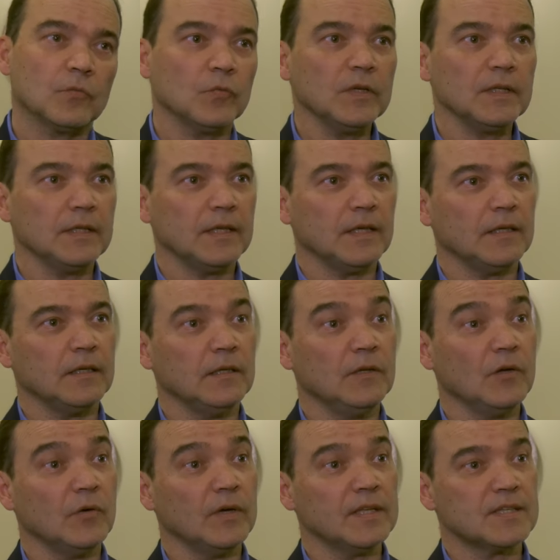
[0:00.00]
really, you
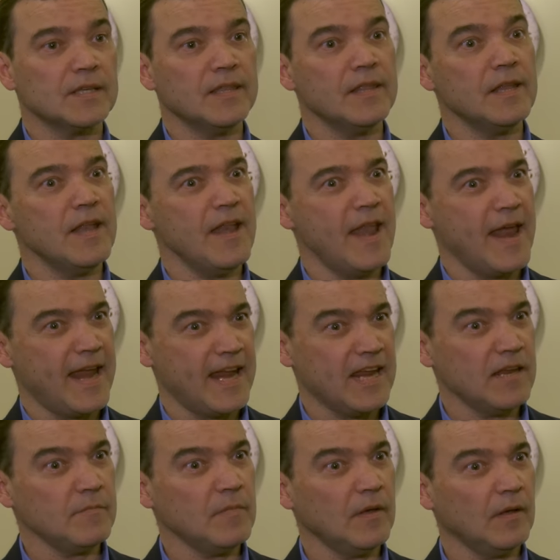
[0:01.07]
know, it's in the
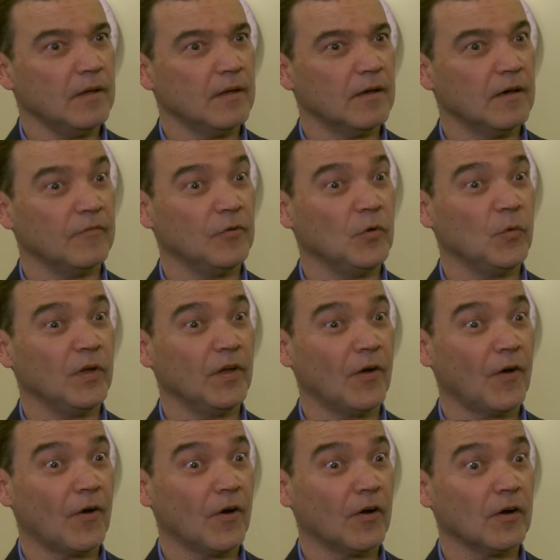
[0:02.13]
name of who we
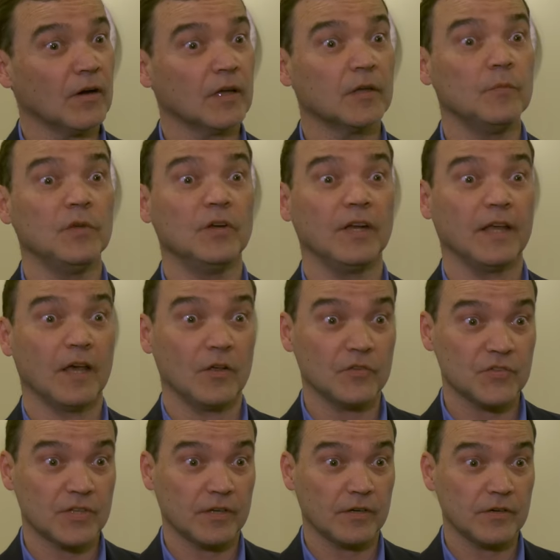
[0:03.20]
are, community health
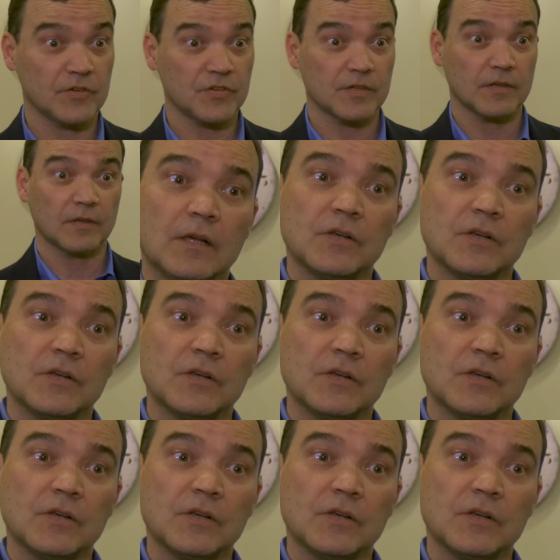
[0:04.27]
centers.